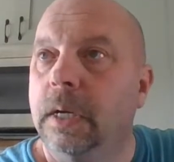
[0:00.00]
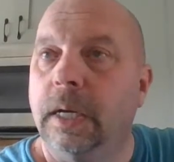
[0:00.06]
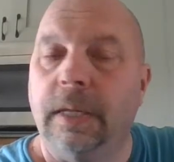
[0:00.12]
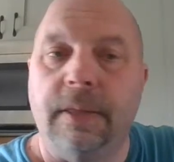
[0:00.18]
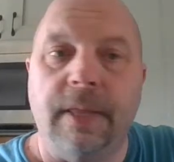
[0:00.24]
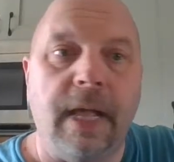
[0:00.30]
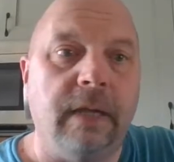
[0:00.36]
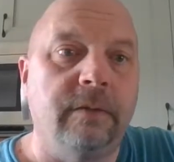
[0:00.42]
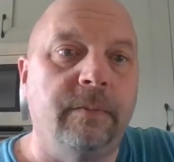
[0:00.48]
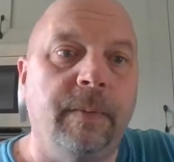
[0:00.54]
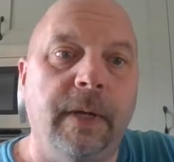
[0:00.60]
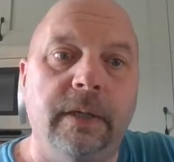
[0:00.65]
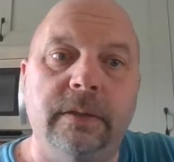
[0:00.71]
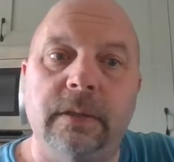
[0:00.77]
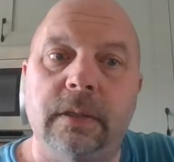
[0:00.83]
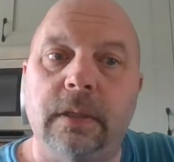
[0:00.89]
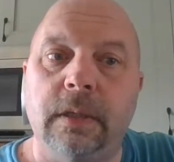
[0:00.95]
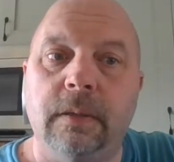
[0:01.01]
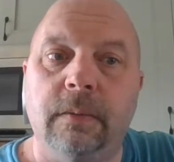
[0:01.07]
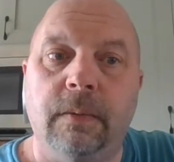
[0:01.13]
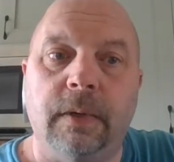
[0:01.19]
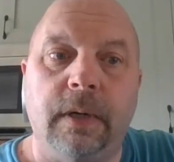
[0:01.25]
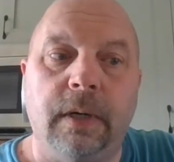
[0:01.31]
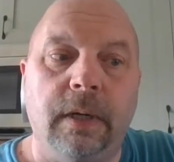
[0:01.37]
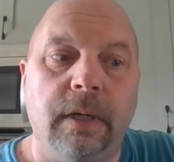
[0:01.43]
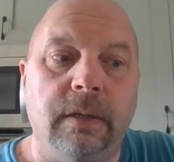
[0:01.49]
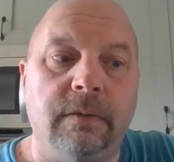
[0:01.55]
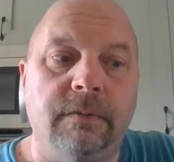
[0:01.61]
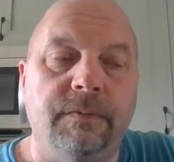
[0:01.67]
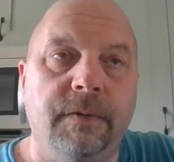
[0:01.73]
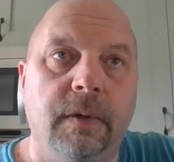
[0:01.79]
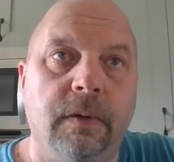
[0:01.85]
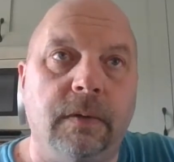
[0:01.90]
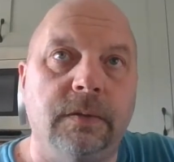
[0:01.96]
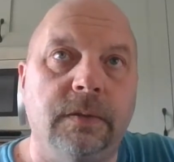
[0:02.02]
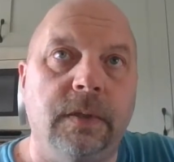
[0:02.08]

And that's basically what it is, folks.